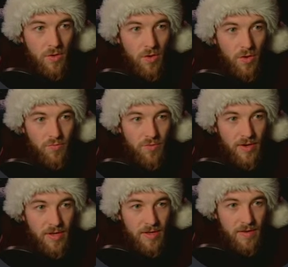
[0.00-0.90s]

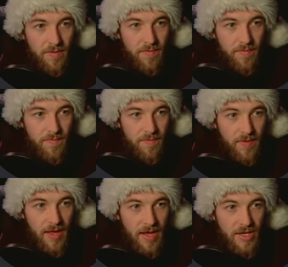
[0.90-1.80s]
already
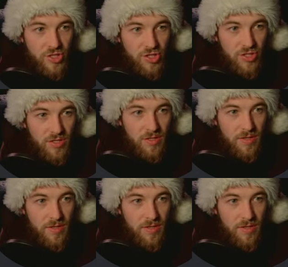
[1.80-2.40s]
flashed,